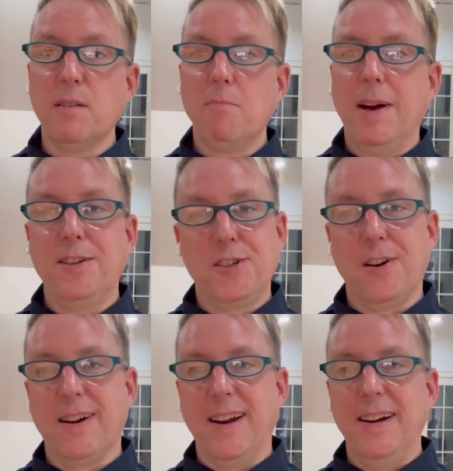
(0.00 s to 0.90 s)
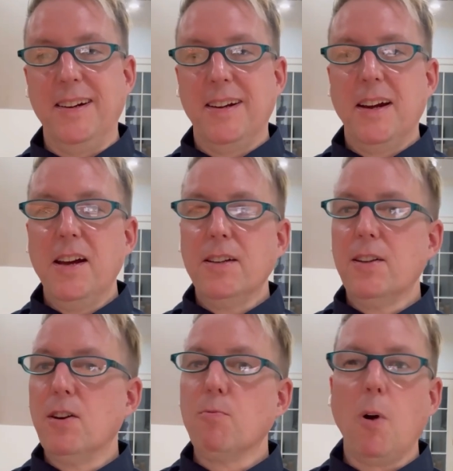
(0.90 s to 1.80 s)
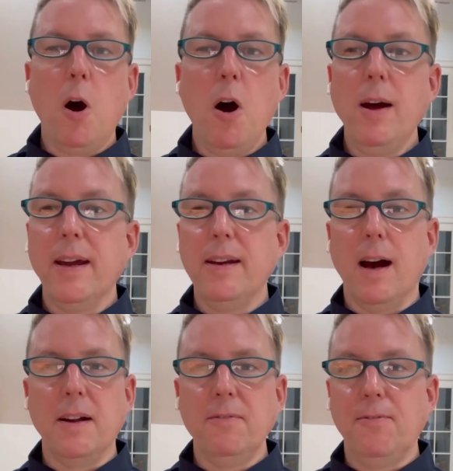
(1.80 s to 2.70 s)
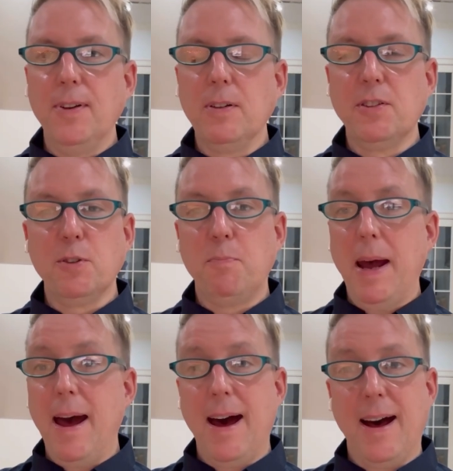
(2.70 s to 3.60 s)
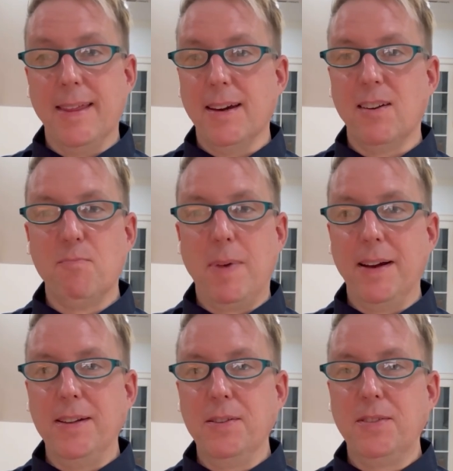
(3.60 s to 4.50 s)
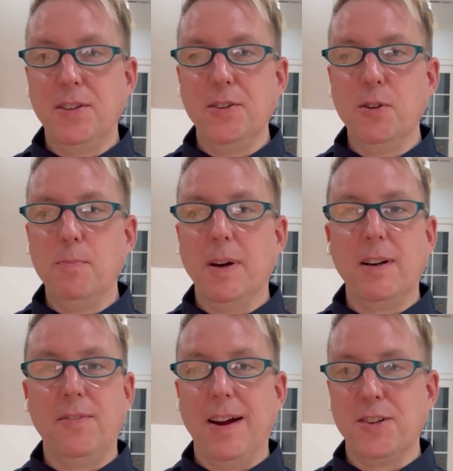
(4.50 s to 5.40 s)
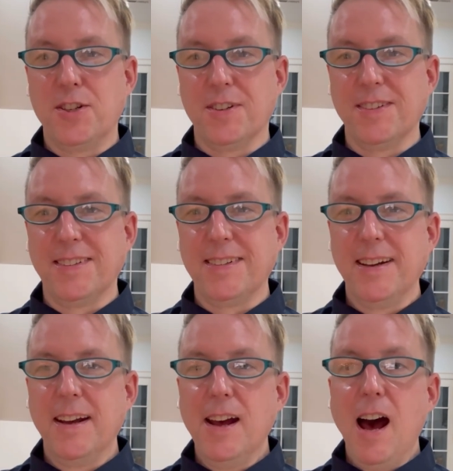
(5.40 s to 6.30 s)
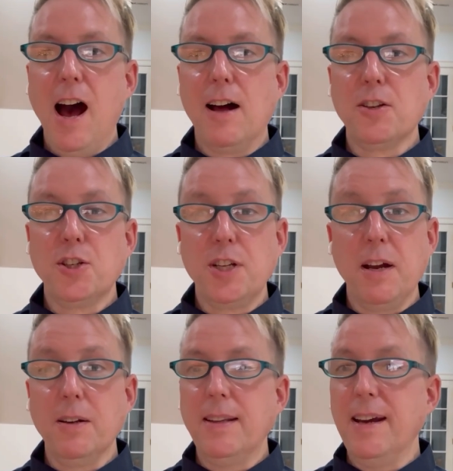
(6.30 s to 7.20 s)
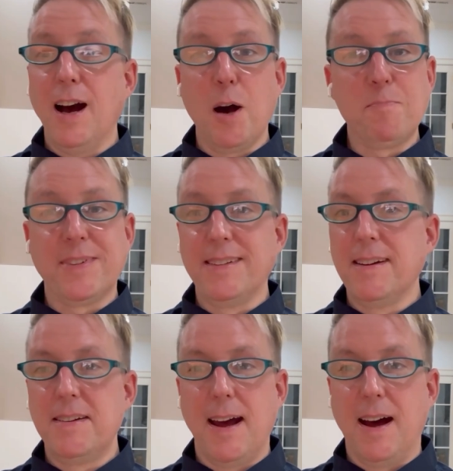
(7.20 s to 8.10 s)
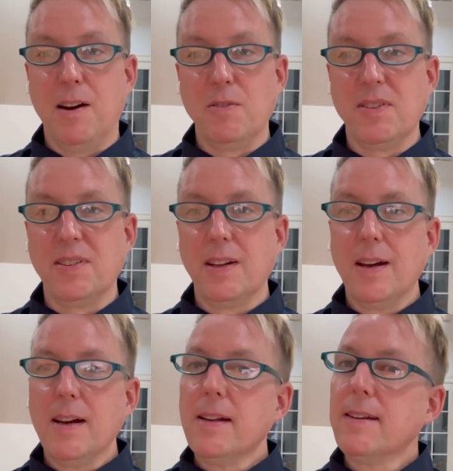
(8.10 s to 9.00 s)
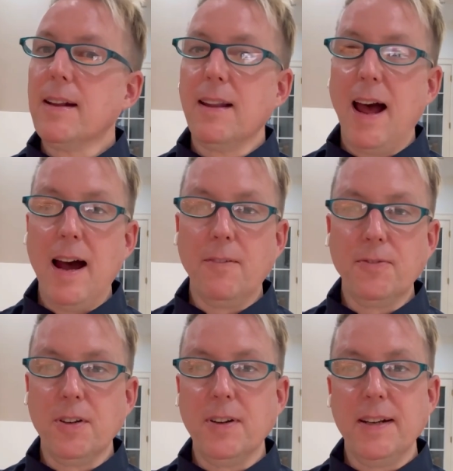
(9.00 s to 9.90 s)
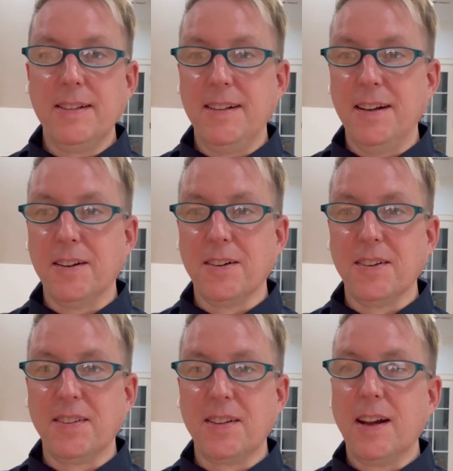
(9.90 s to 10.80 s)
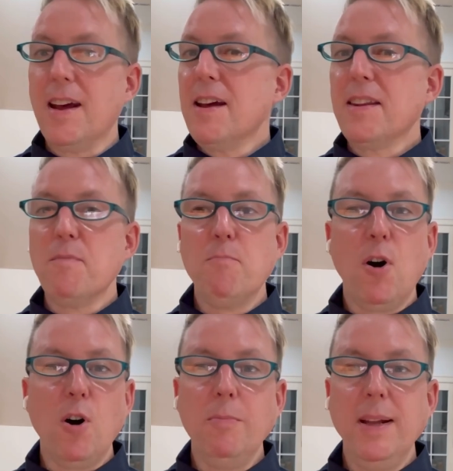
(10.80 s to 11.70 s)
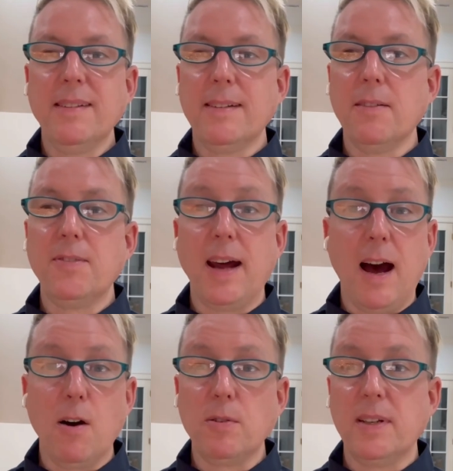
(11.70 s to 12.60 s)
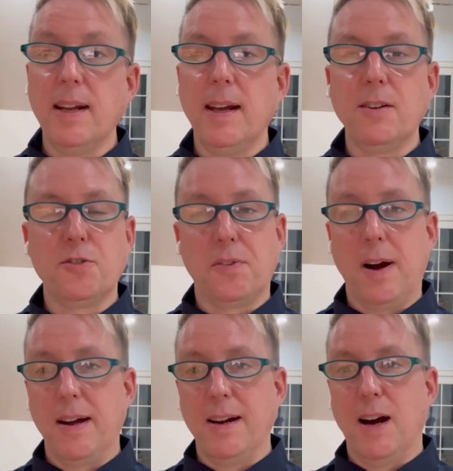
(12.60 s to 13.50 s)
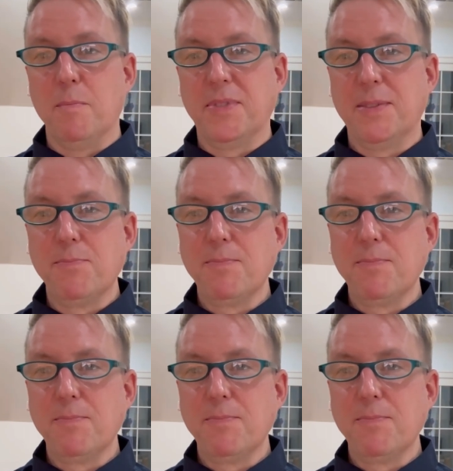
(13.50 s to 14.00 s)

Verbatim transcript: my journey, the raw and unfiltered path of my YouTube adventures. I'll share the ups and the downs, the laughter and tears, the moments of doubt and triumphs.